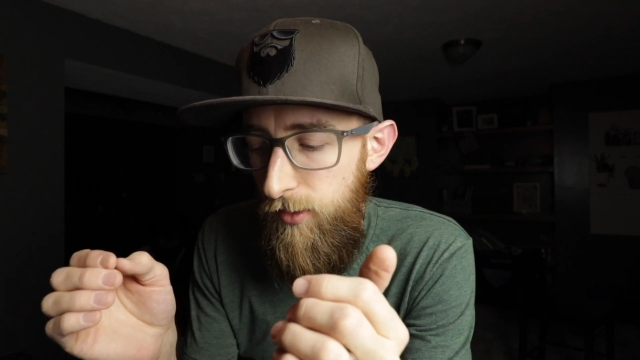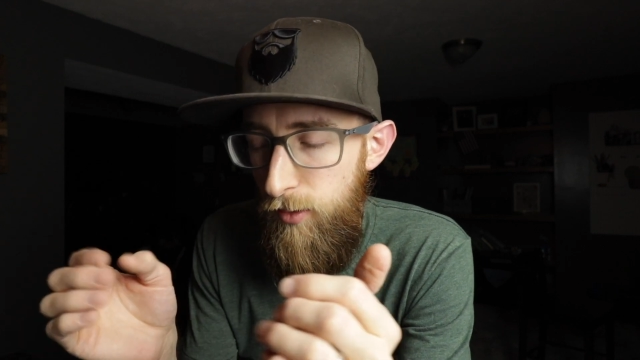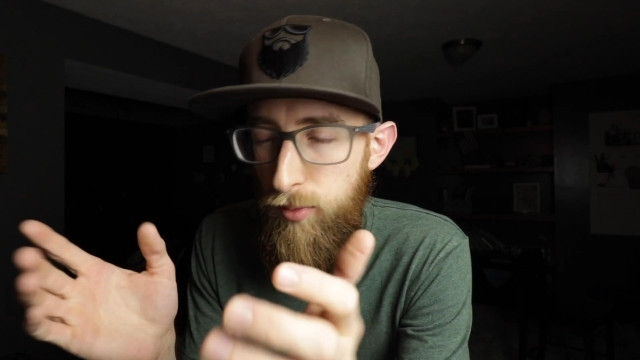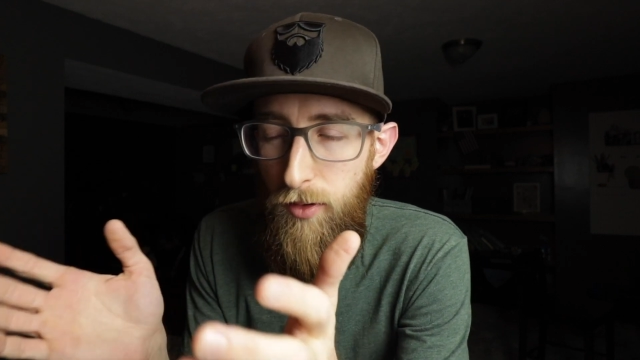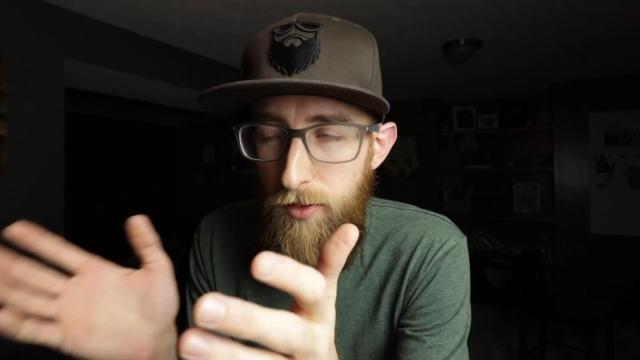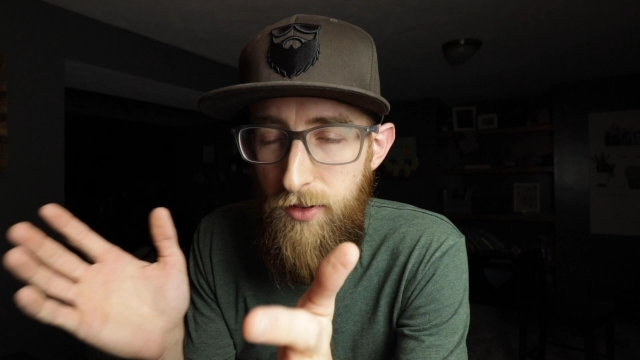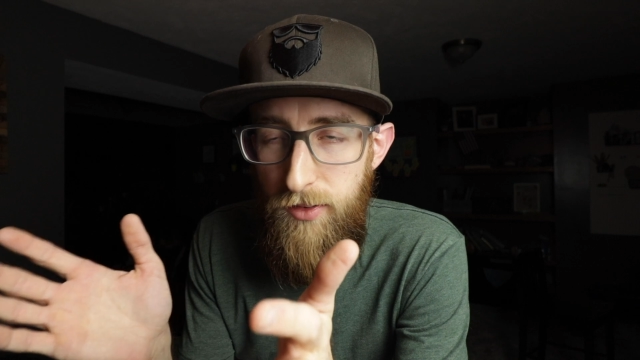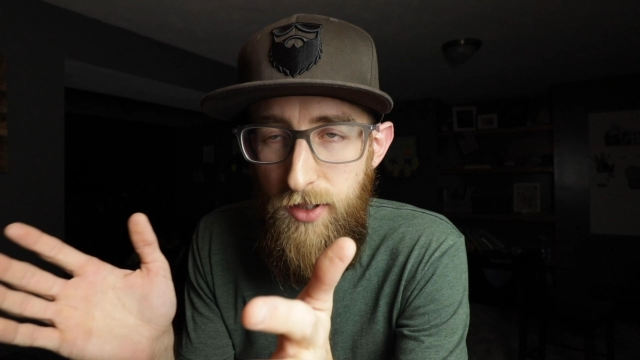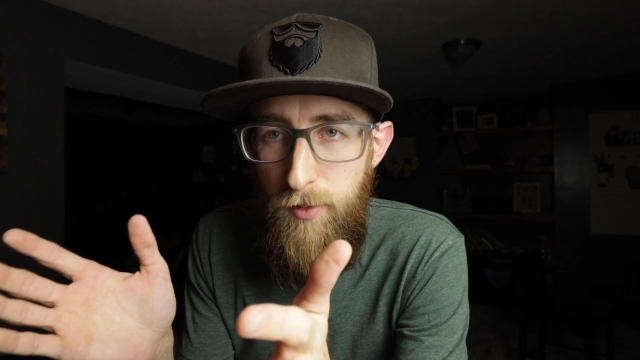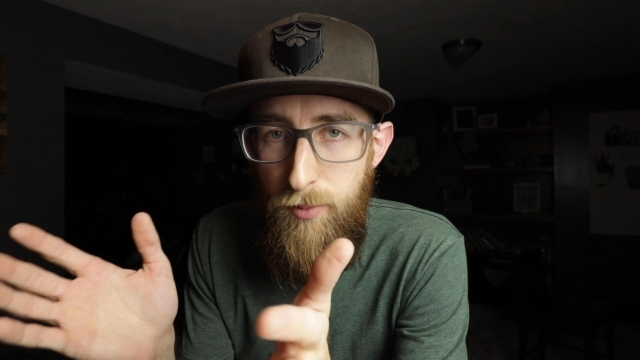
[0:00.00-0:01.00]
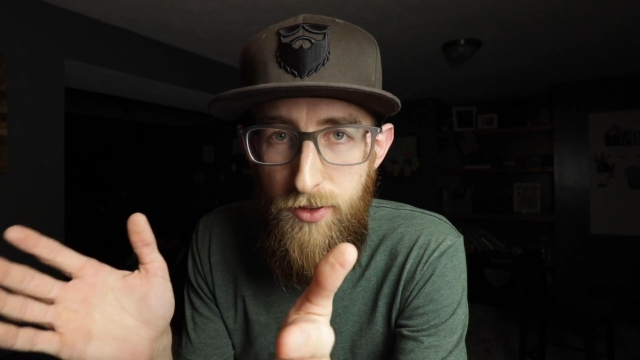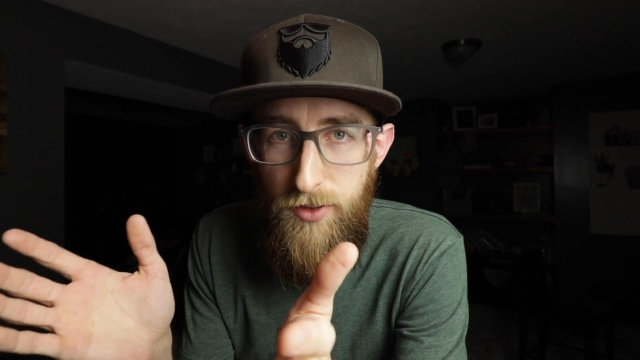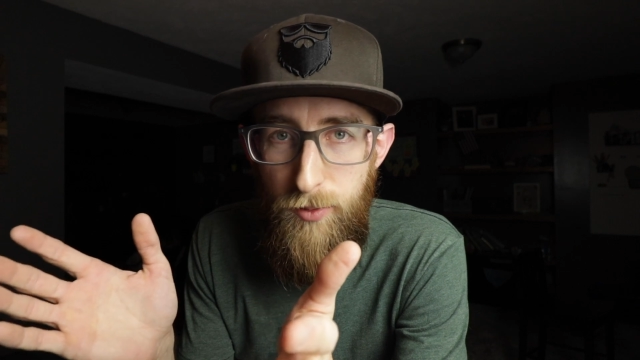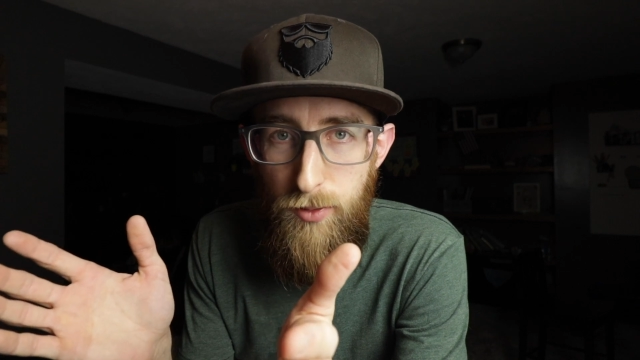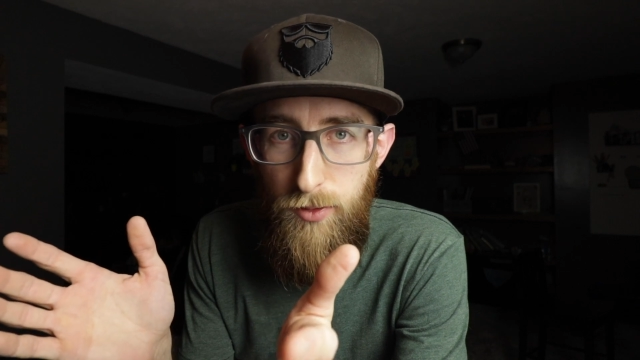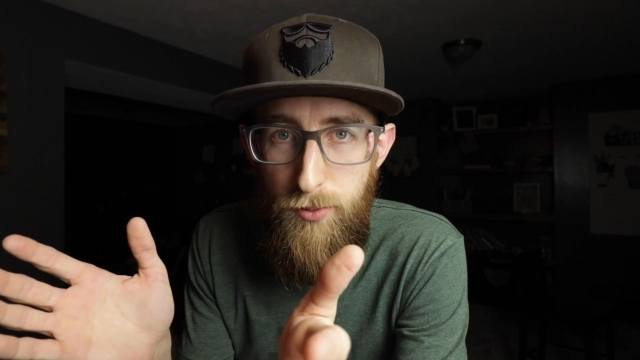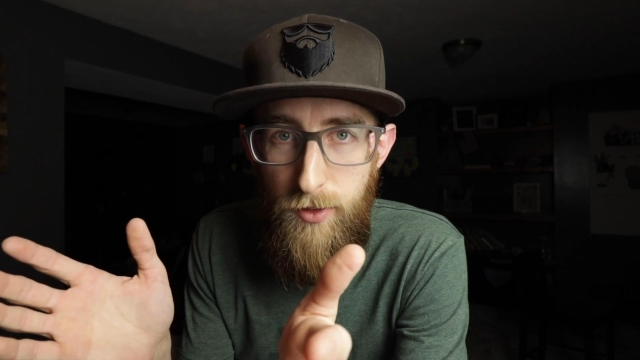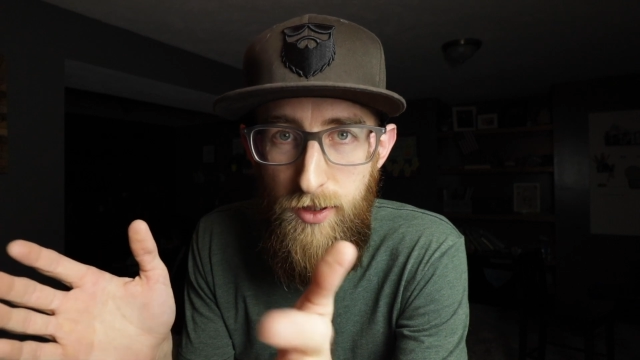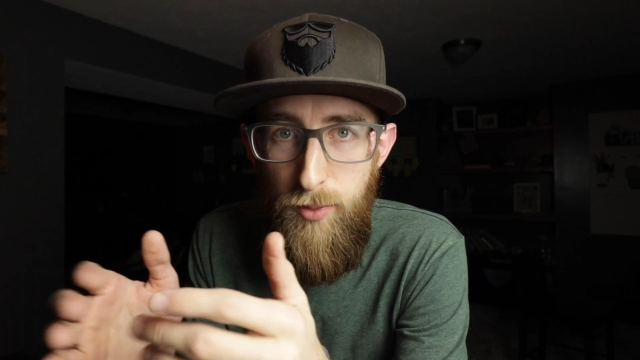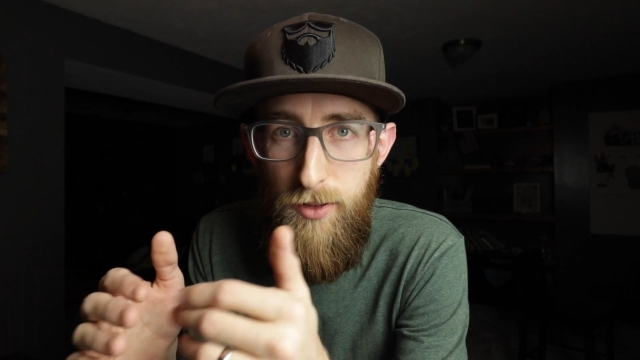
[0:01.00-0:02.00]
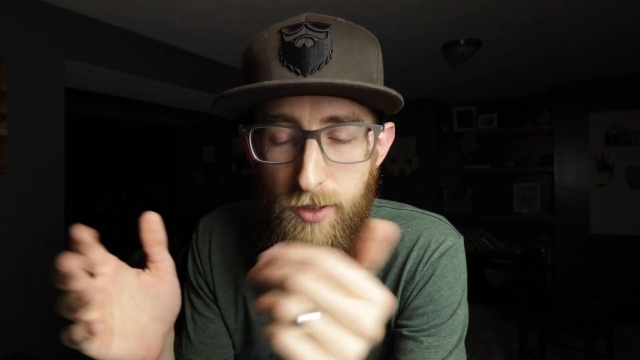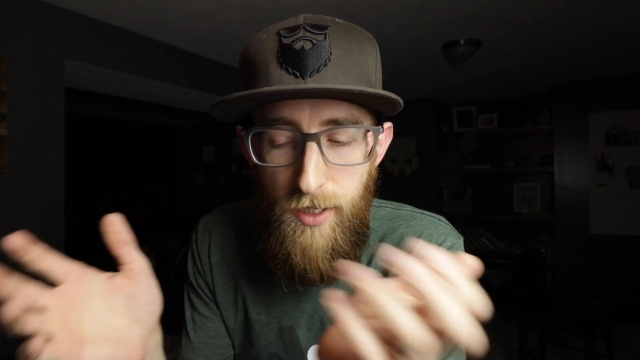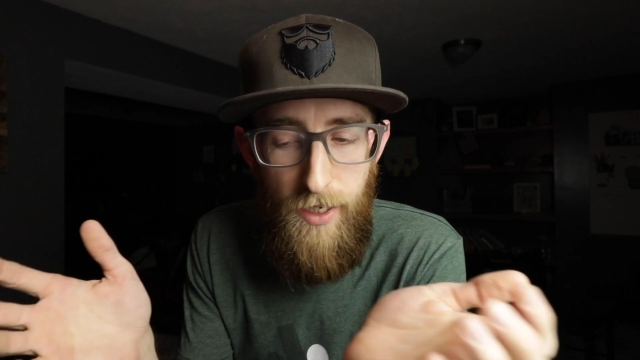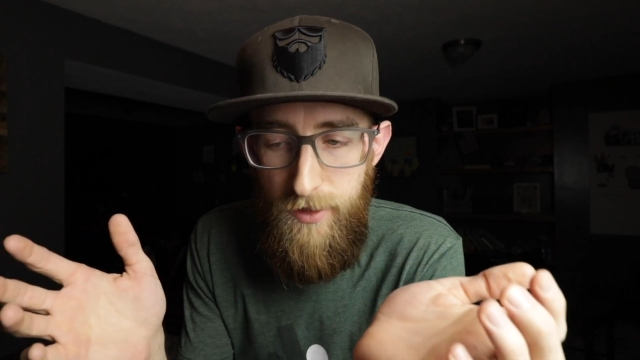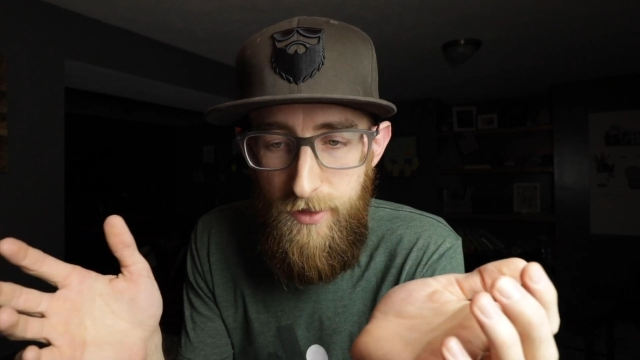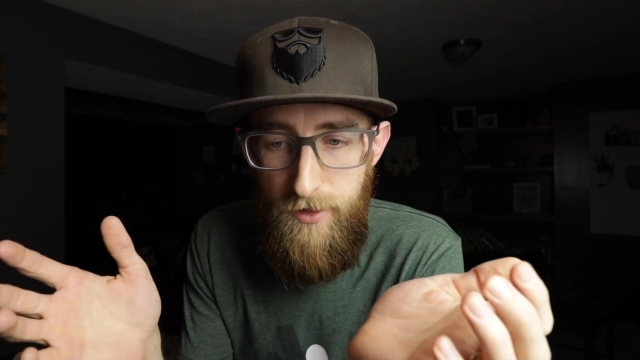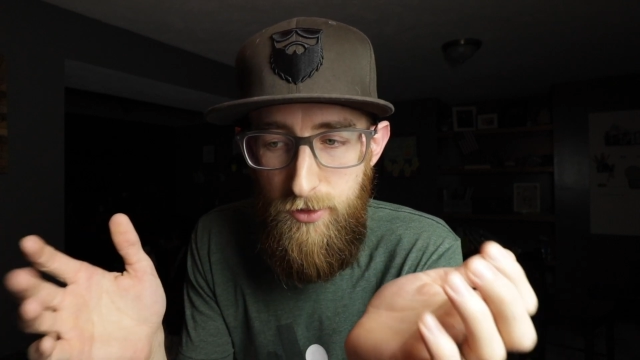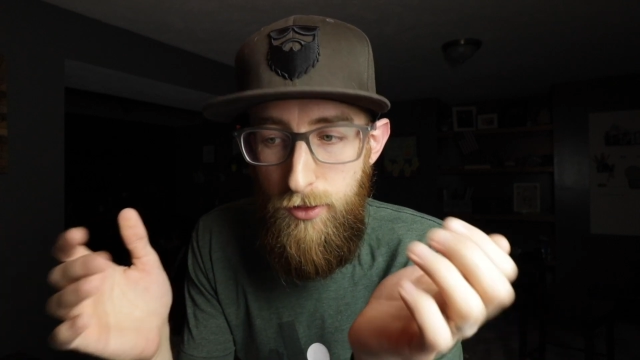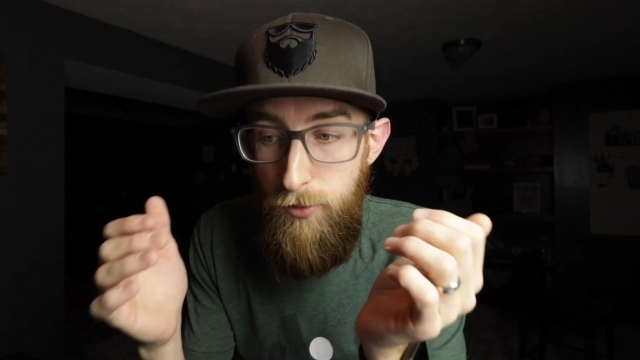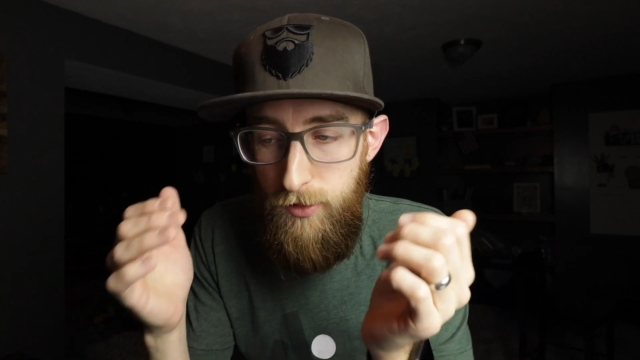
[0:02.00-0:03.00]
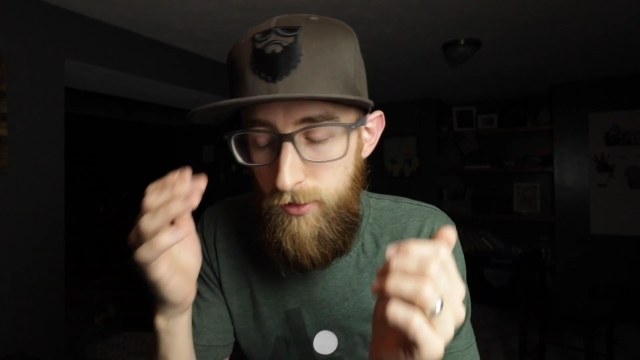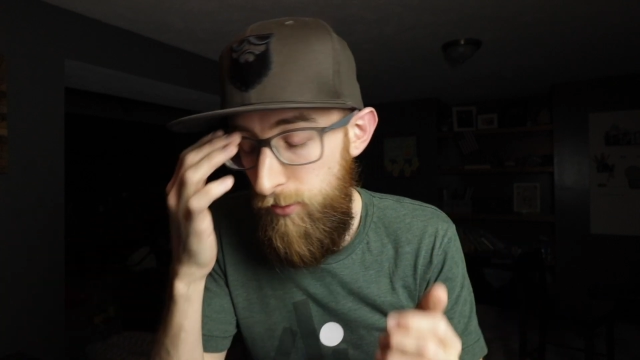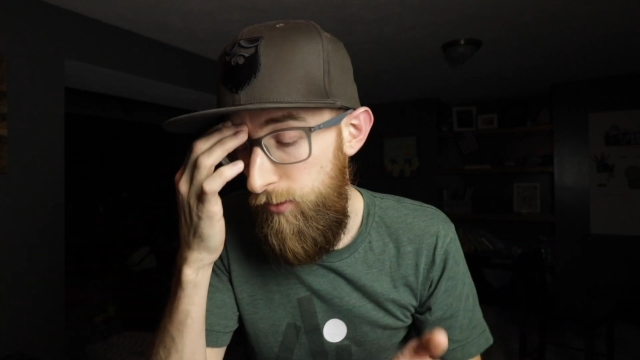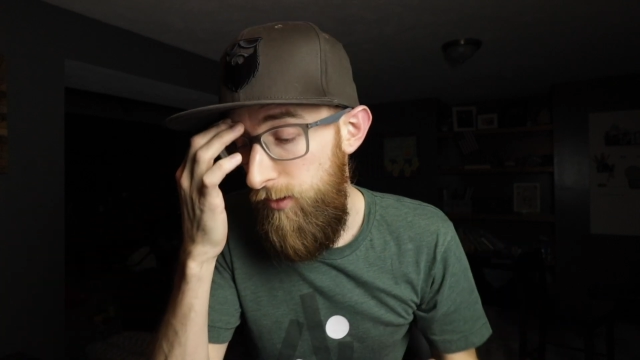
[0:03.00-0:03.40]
they're both the same principles really, but to not get too into